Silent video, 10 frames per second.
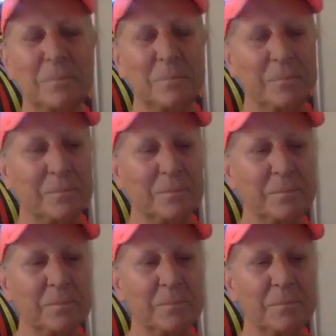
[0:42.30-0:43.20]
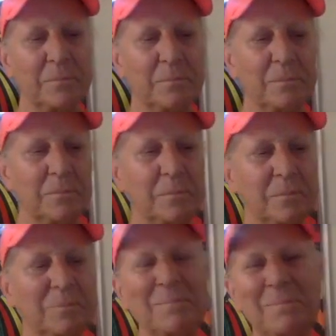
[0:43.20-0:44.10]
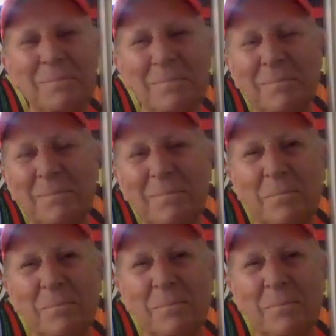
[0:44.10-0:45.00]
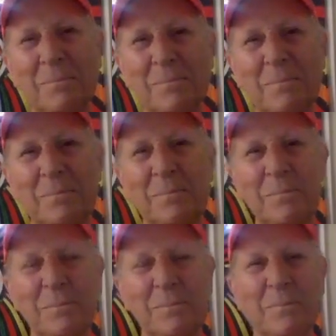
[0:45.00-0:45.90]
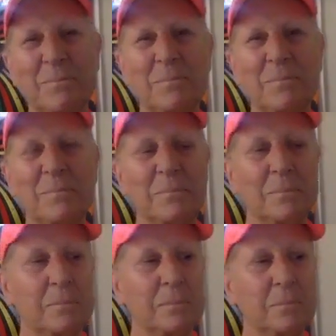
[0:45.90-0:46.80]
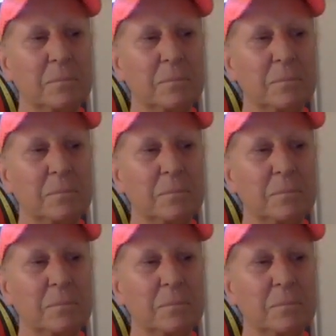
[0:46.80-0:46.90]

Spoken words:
No words are spoken by the person on screen.